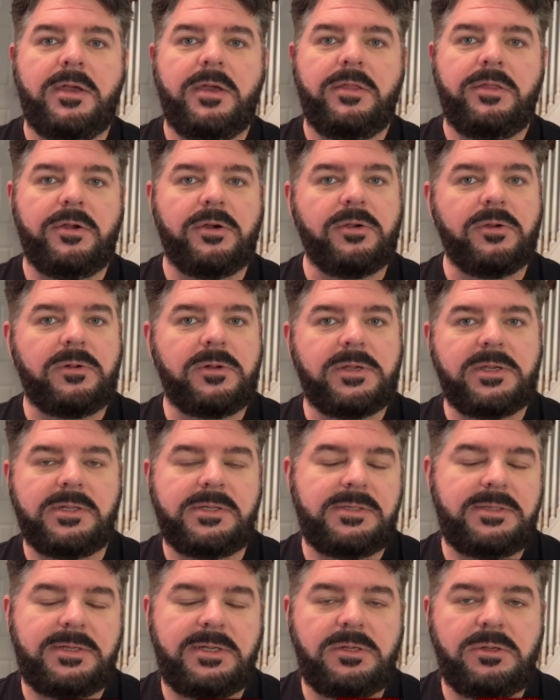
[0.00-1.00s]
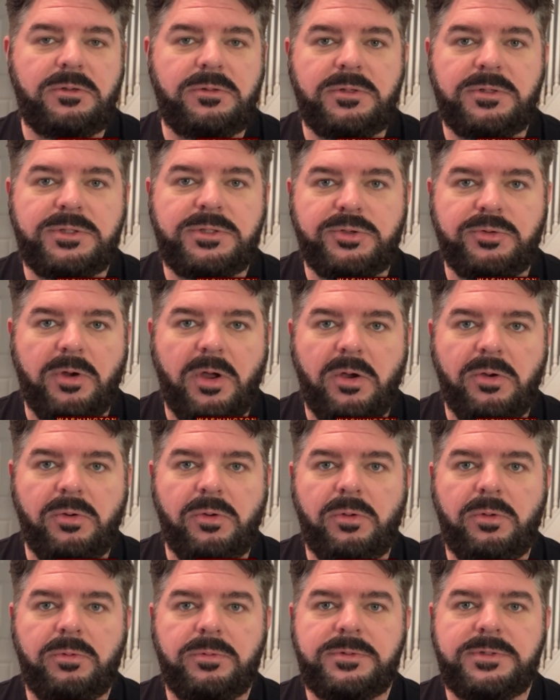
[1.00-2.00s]
They're going to continue to
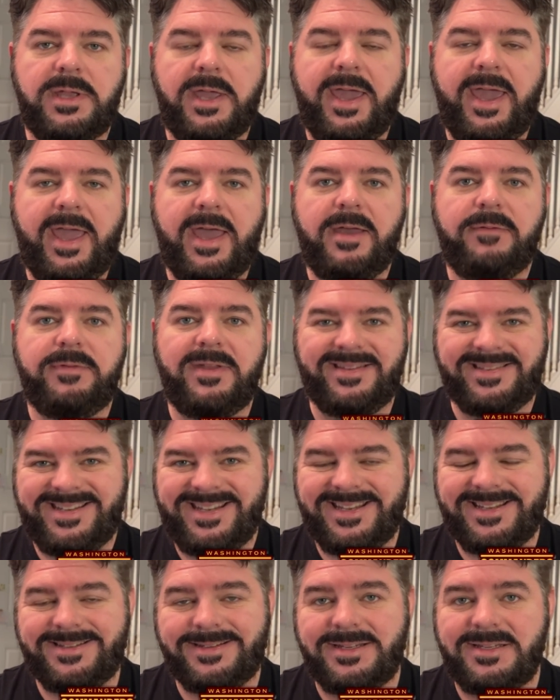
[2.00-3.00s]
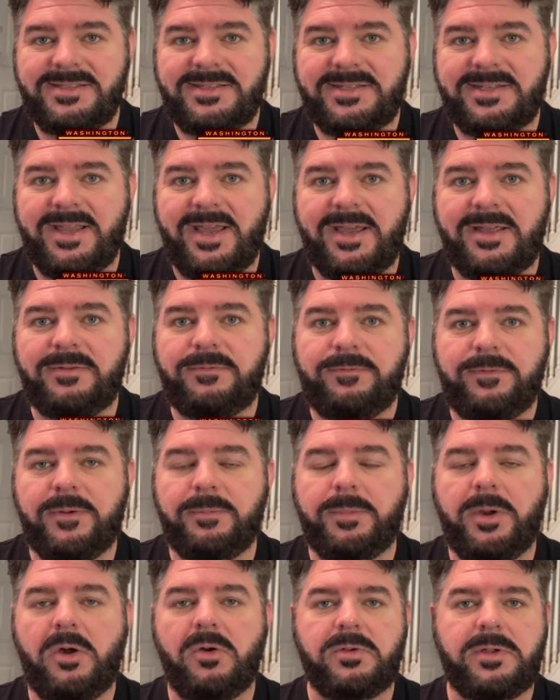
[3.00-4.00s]
struggle to have attendance at
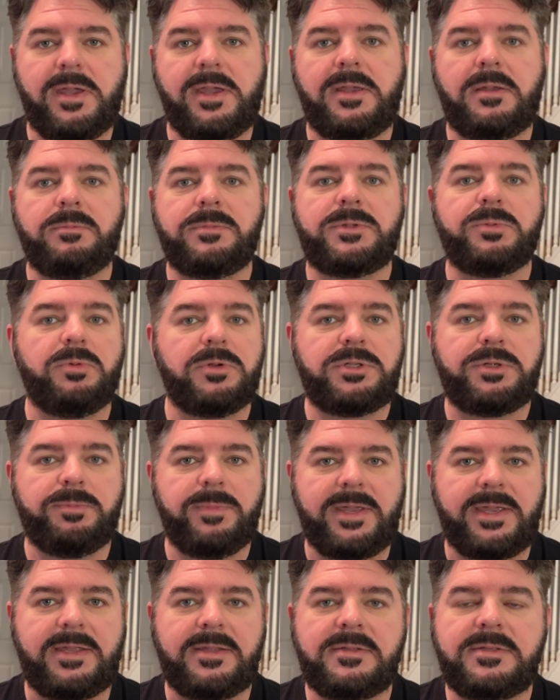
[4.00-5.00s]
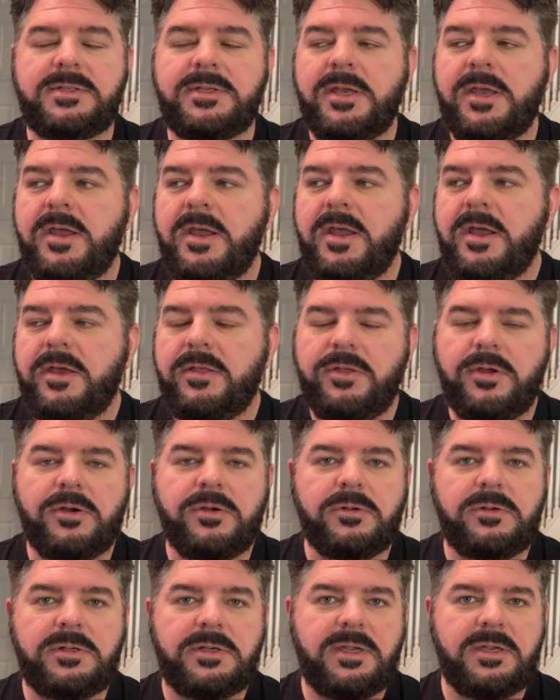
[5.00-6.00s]
football games, which means they're
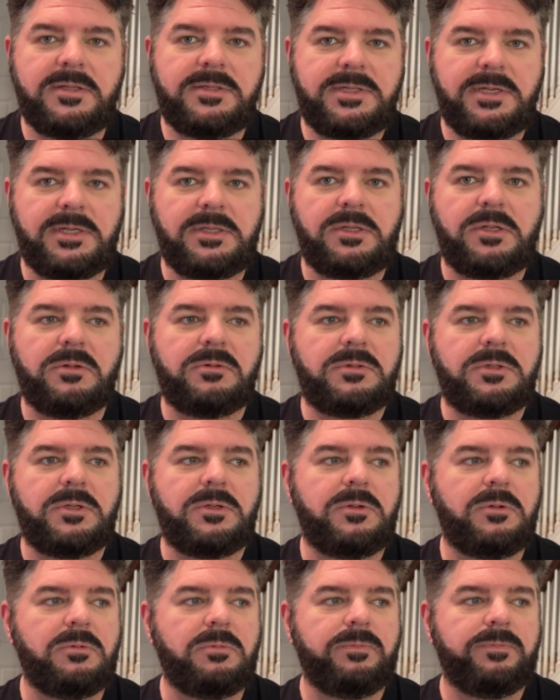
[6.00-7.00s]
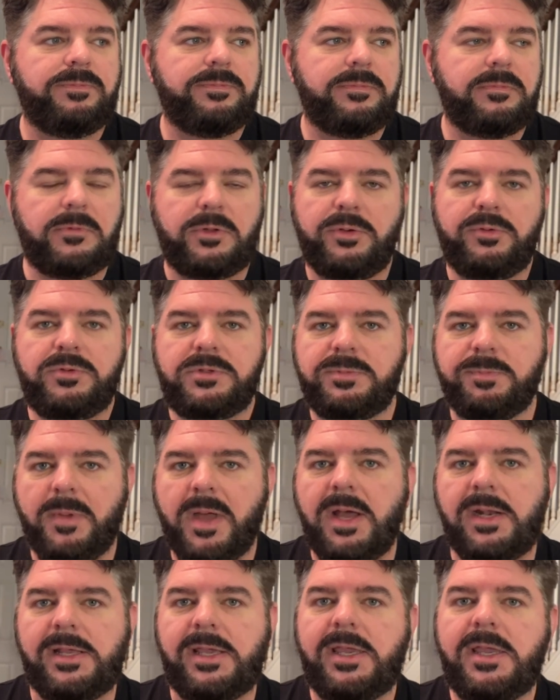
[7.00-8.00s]
going to continue to lose
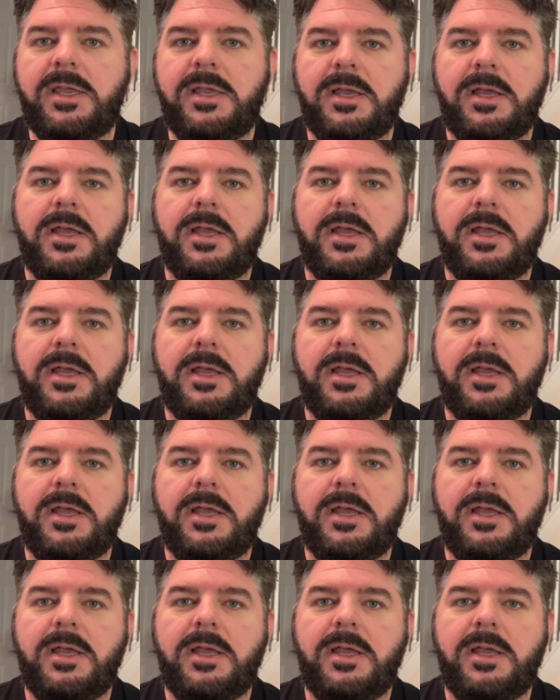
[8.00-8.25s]
money.